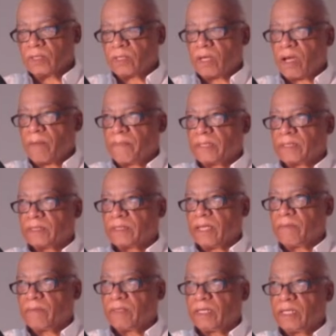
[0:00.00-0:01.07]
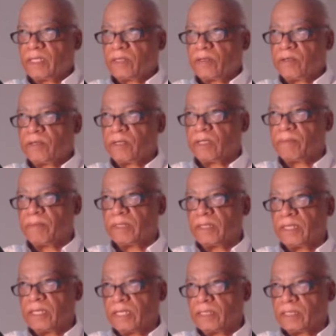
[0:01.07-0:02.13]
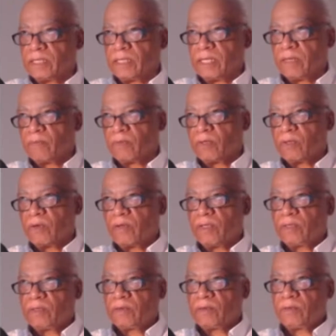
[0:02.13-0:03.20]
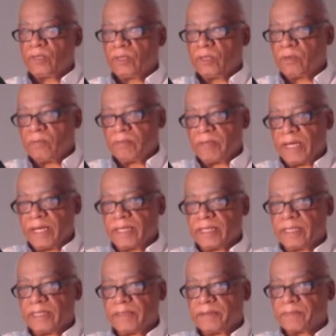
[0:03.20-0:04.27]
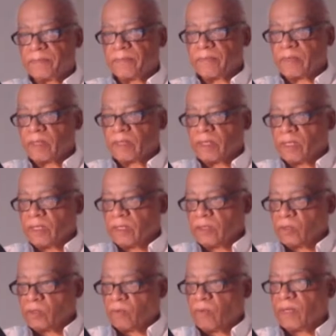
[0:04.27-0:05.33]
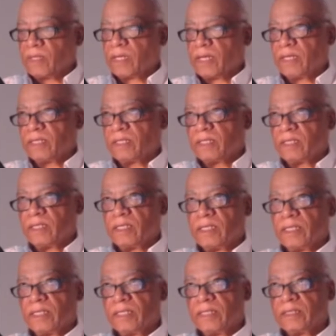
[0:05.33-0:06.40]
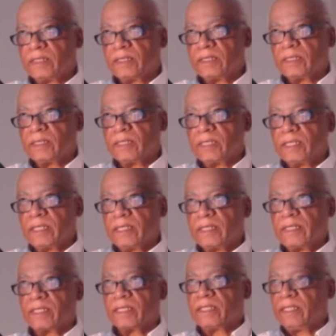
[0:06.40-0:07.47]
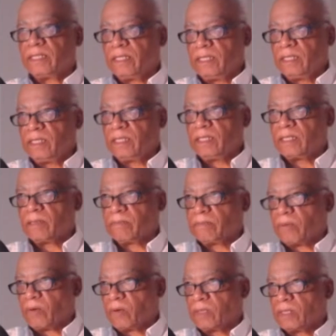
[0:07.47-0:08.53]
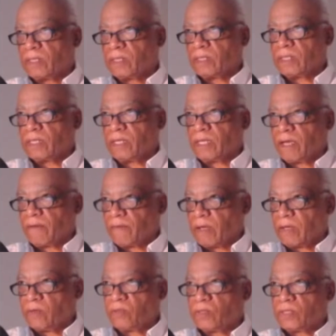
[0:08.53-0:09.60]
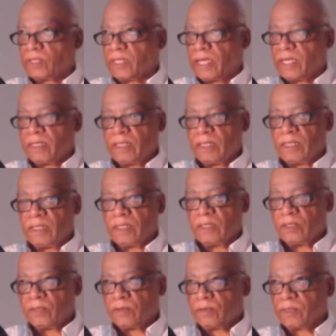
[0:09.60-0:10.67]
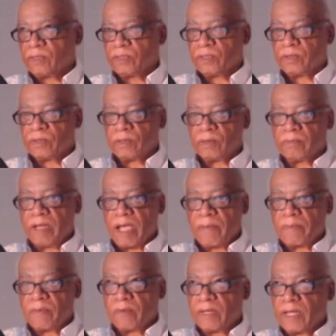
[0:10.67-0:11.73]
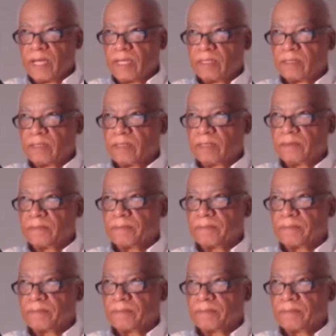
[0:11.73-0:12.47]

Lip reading: topics in that related area, but tonight we're going to zoom back in to what I think is the key component of understanding your internal map of reality.